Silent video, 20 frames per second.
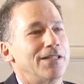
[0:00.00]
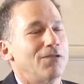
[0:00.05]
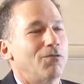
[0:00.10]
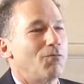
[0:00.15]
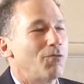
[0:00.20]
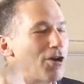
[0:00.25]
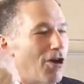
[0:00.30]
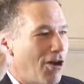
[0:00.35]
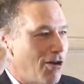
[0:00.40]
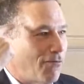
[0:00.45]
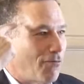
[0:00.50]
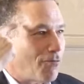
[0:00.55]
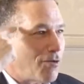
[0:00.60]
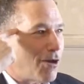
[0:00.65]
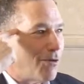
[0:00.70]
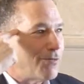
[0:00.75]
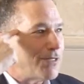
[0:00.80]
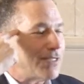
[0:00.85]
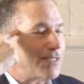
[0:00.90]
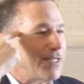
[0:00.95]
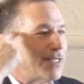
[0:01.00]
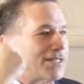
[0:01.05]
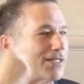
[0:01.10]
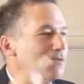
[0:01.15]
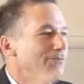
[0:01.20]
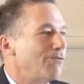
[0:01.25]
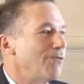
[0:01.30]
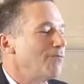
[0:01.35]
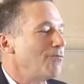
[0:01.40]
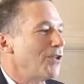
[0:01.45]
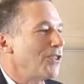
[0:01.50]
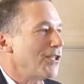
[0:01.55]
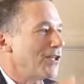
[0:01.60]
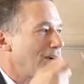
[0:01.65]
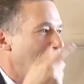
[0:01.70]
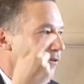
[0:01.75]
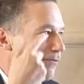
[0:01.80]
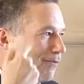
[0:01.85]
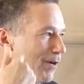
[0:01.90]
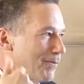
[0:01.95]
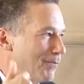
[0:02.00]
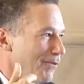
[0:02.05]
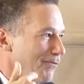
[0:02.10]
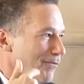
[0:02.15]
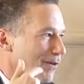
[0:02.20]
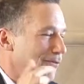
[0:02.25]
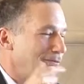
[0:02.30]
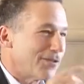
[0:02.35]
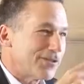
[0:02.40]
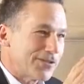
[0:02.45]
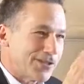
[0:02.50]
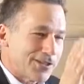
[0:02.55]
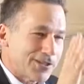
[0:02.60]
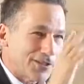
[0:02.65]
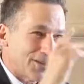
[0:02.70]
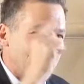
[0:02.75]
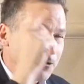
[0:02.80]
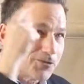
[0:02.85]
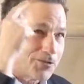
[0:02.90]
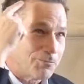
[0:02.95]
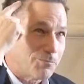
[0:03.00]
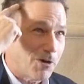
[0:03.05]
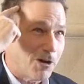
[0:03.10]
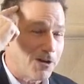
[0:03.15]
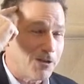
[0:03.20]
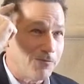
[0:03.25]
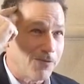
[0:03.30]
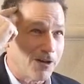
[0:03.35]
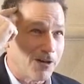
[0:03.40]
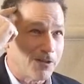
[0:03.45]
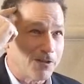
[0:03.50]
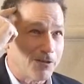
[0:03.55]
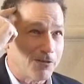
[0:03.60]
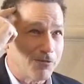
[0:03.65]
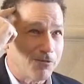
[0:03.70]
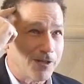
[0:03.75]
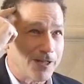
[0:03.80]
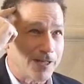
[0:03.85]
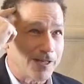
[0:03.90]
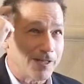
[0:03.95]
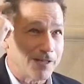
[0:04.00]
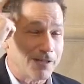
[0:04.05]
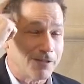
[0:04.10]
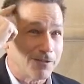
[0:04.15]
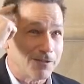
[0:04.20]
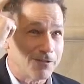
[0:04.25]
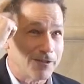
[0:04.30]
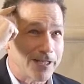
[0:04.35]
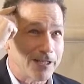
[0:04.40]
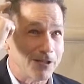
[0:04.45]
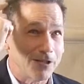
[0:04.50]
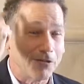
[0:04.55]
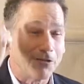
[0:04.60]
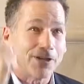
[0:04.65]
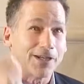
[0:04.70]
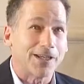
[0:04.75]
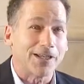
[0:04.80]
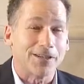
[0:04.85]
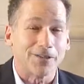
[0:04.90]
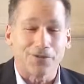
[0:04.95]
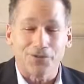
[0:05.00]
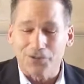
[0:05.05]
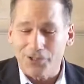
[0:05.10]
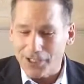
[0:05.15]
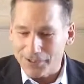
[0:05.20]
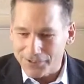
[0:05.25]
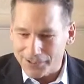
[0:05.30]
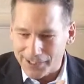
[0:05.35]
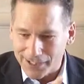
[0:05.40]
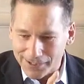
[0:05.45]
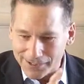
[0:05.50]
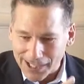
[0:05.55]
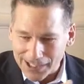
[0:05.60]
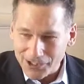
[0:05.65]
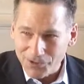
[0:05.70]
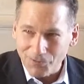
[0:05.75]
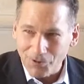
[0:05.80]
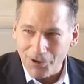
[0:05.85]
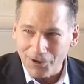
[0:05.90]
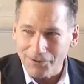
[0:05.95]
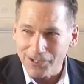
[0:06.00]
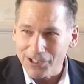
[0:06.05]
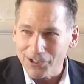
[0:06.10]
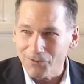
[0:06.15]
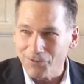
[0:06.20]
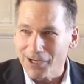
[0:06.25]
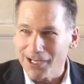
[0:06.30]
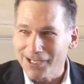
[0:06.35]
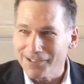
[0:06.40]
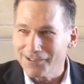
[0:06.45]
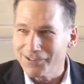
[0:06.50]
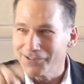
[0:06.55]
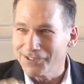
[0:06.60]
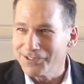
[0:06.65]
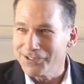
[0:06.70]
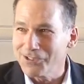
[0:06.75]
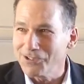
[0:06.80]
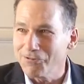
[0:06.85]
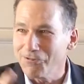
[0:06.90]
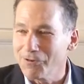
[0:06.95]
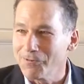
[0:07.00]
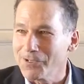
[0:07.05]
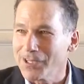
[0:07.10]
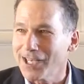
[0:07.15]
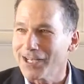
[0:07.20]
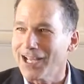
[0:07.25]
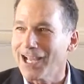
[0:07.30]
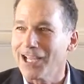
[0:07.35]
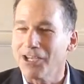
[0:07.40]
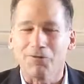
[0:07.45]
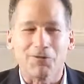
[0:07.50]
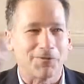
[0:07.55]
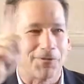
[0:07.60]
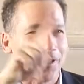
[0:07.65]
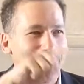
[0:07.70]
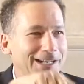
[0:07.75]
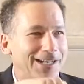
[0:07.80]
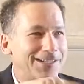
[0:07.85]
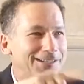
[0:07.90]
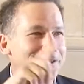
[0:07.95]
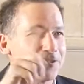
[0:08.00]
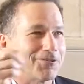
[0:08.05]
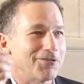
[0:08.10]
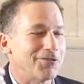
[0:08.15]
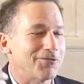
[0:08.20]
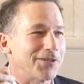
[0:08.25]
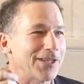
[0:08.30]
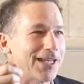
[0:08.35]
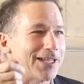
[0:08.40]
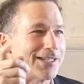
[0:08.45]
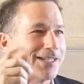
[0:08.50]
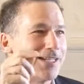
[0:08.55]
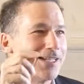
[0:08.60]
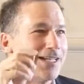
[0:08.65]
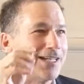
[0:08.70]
We, all, we always listen from within our frame of reference. And so there's part of our critic, a little inner critic, inner judge saying, that's wrong, that's right, I disagree with that, I agree with that, I disagree with that.